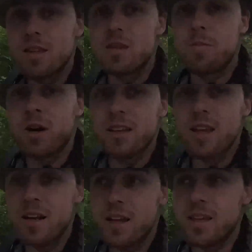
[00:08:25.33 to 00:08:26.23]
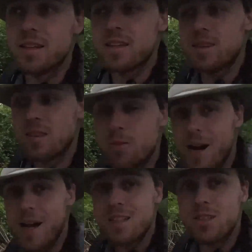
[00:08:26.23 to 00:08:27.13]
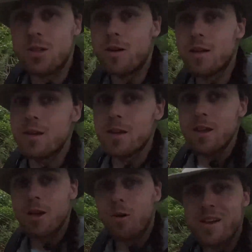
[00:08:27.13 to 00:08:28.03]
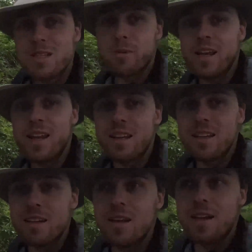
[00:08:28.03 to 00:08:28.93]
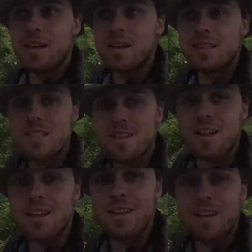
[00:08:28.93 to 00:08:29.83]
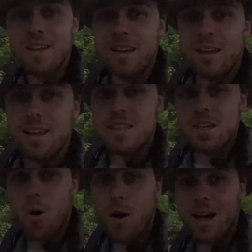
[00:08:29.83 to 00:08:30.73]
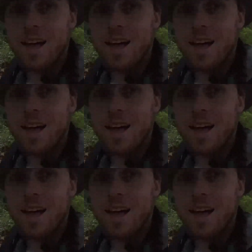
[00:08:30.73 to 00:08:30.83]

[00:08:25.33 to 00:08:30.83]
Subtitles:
get the parking lot and get the ride to West Marine and Diesel. Let's go.